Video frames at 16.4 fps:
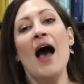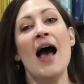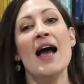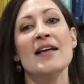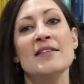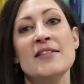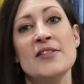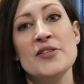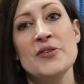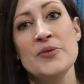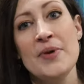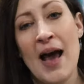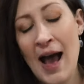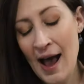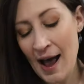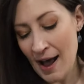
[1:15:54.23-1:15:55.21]
I do
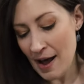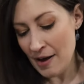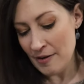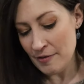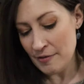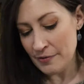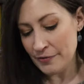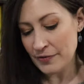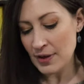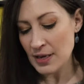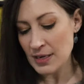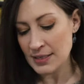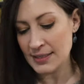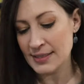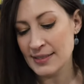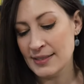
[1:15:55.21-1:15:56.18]
have
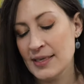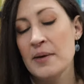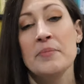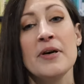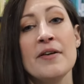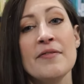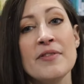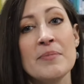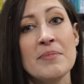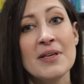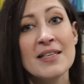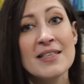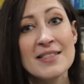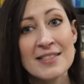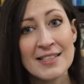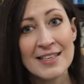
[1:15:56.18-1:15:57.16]
some of the
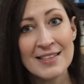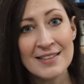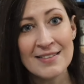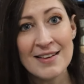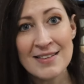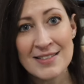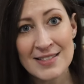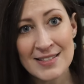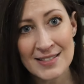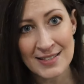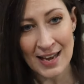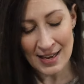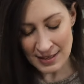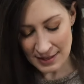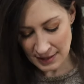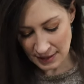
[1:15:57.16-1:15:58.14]
mini skein
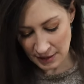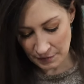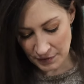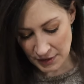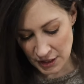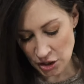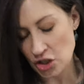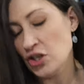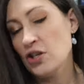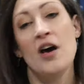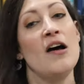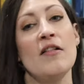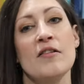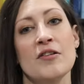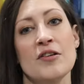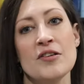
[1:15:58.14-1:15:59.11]
sets of each
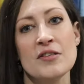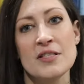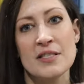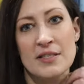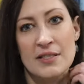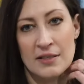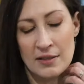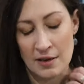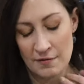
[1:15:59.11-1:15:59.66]
color still